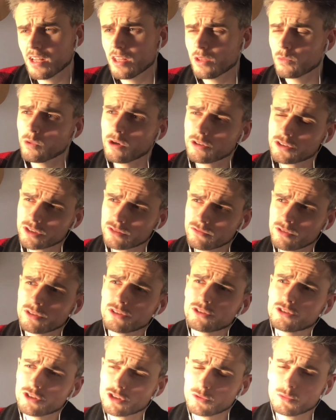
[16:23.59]
Waterloo Road
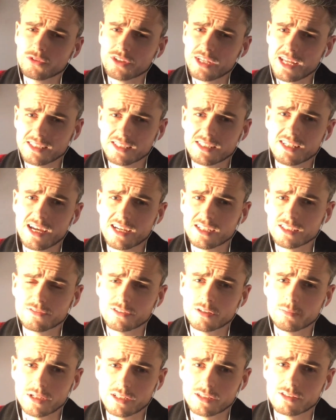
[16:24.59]
had just won the NTAs for
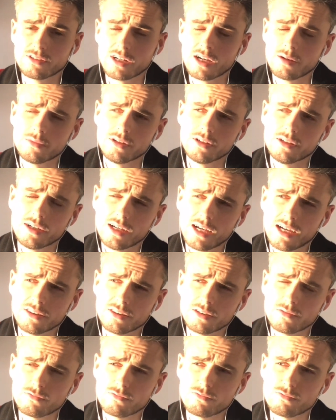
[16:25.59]
the best drama, and
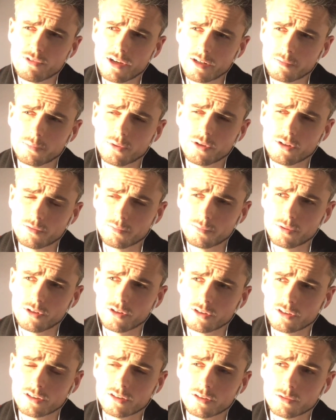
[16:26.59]
the Red Button
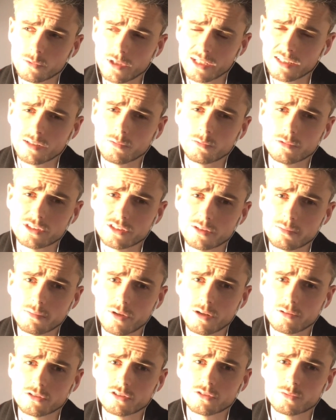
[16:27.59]
programme that we did was the
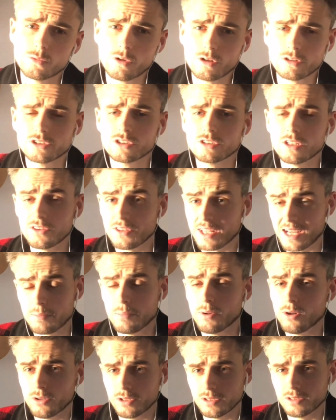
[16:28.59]
most watched at that
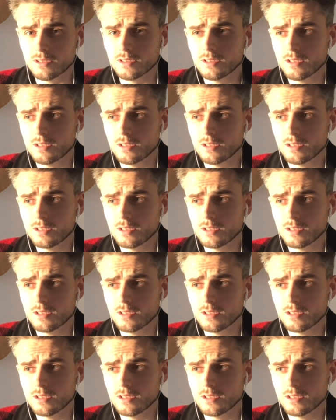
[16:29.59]
point